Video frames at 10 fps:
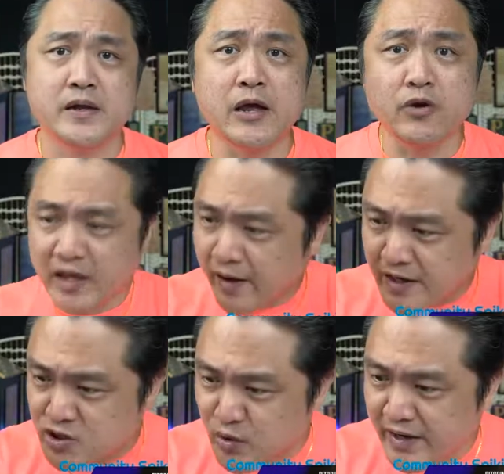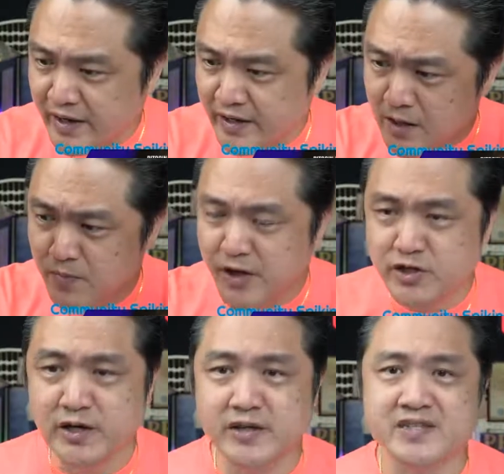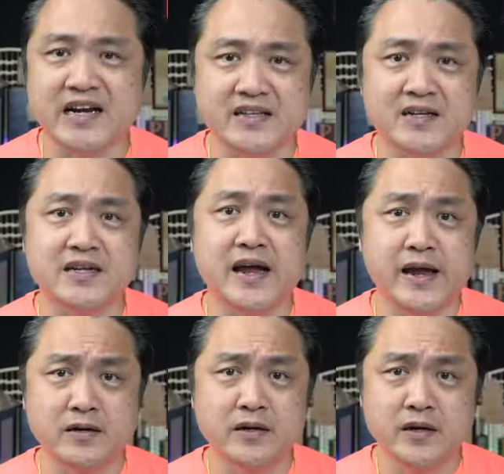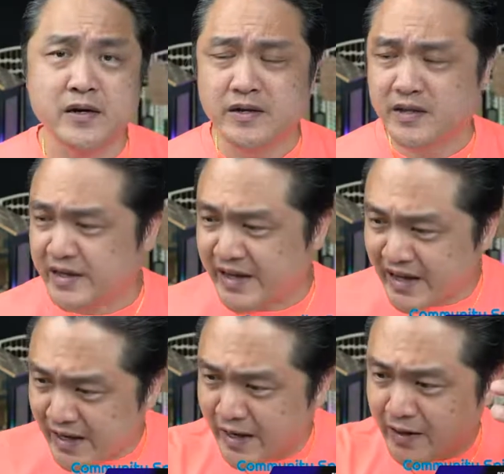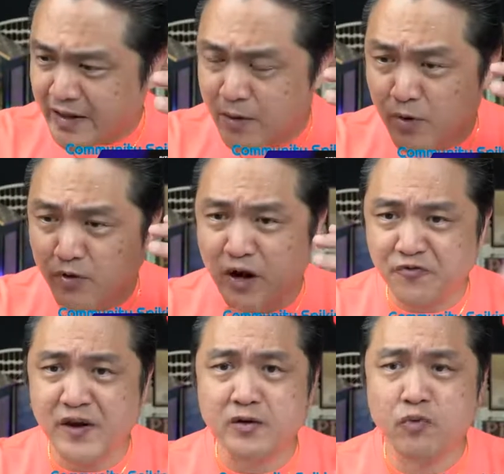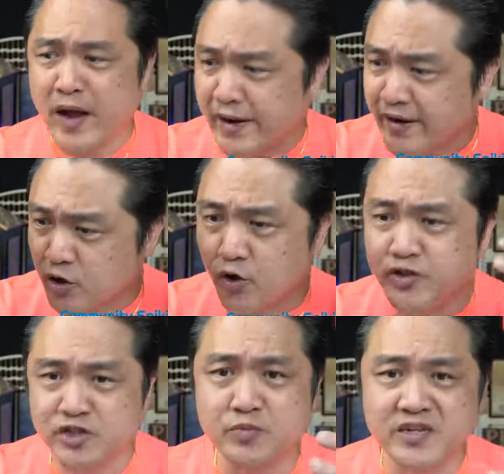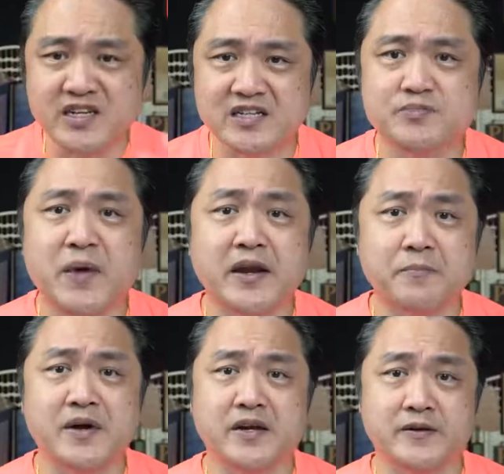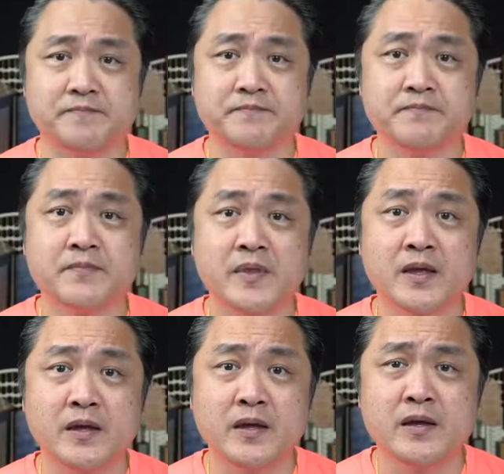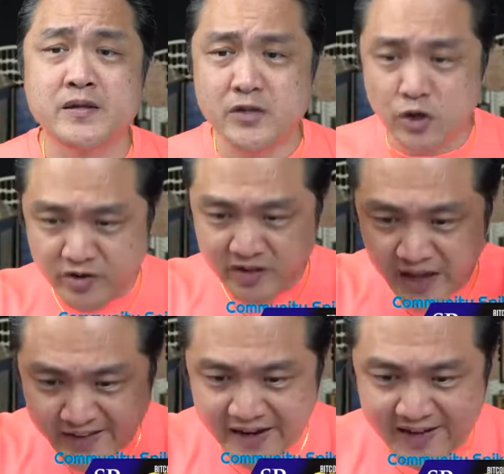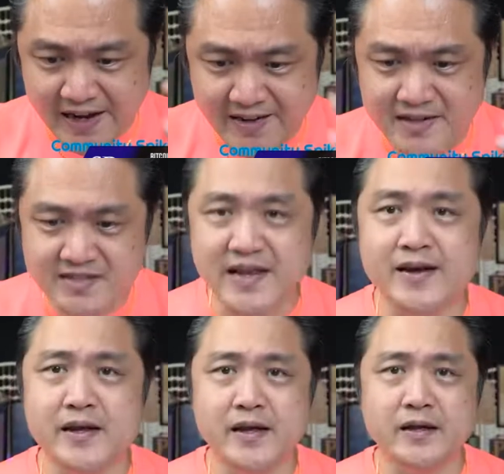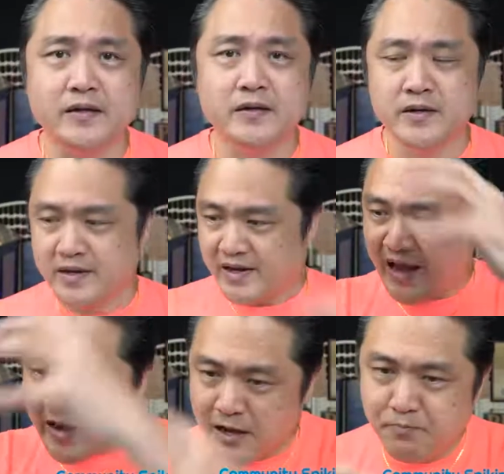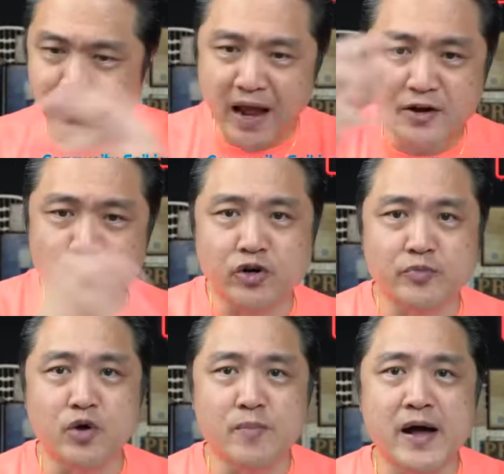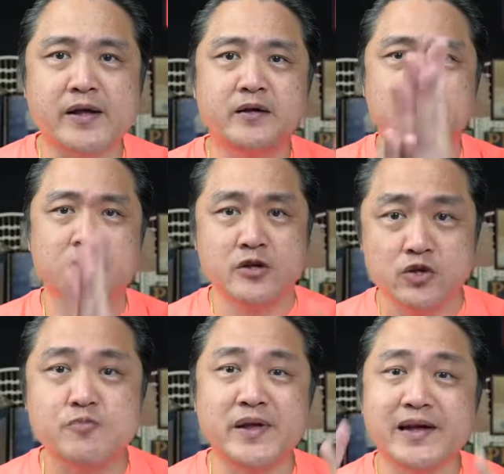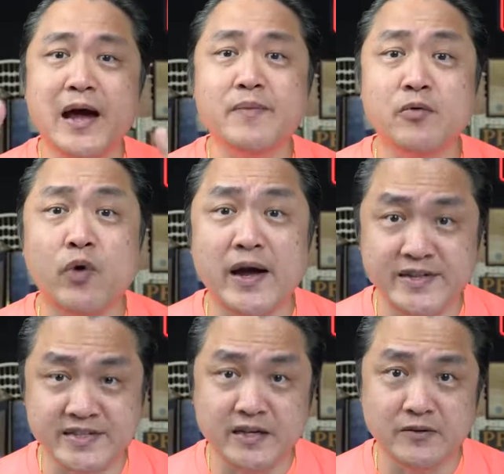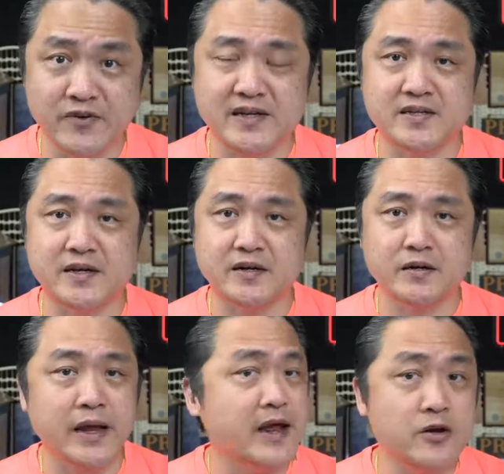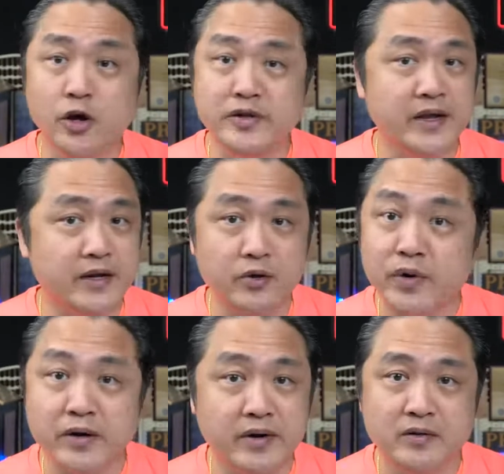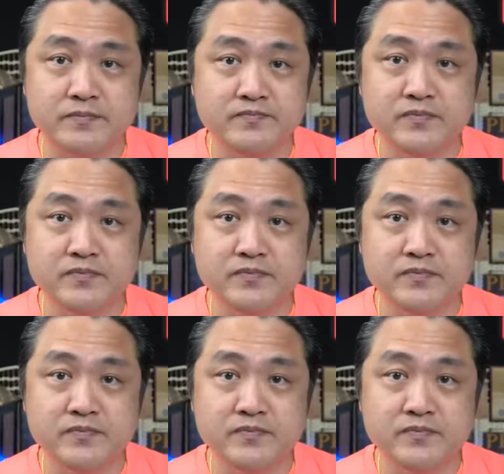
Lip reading: They will tell us where the emerging sectors and the key demographic, where the consumers are spending money. You take that understanding and apply to crypto market, you become a wiser investor and not the other way around.